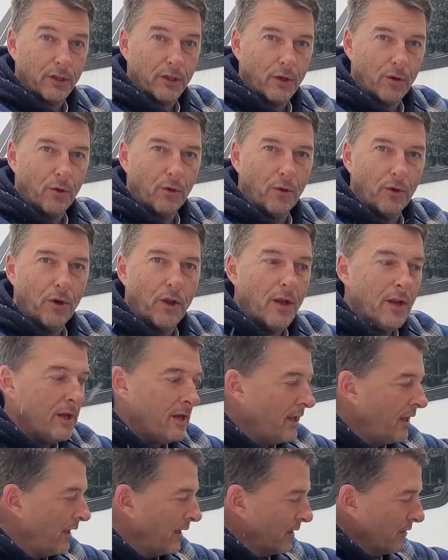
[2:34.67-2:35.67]
cold,
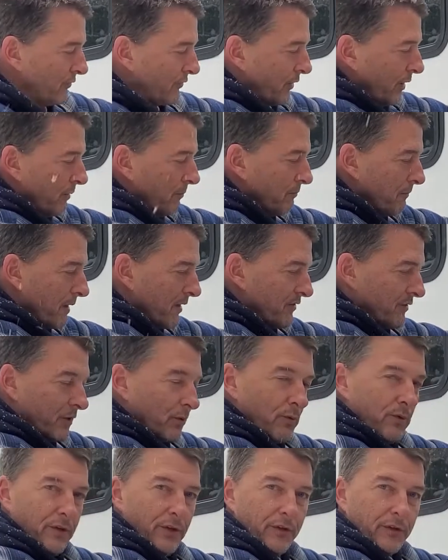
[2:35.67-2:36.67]
and it can start messing
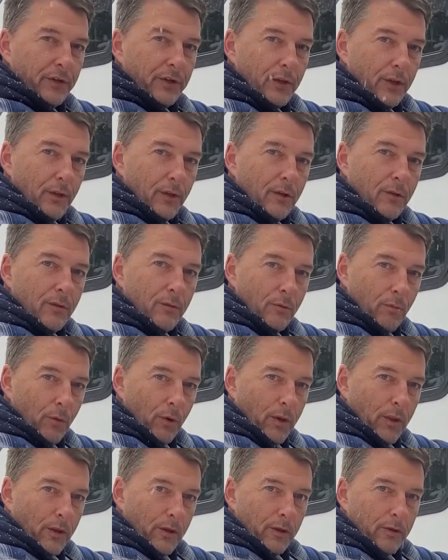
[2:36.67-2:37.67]
with the seal
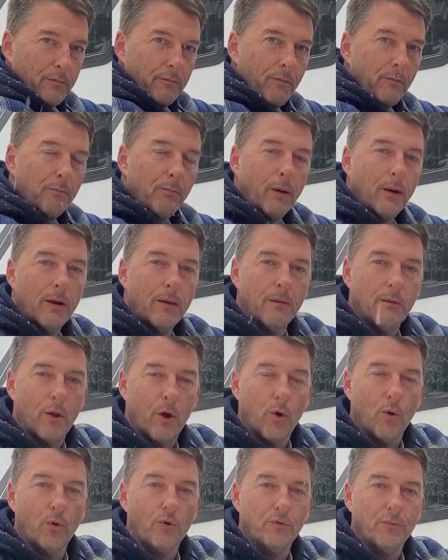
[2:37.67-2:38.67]
where the
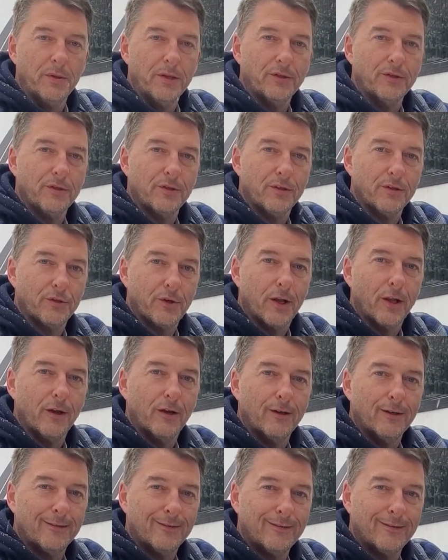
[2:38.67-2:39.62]
hose meets the trailer.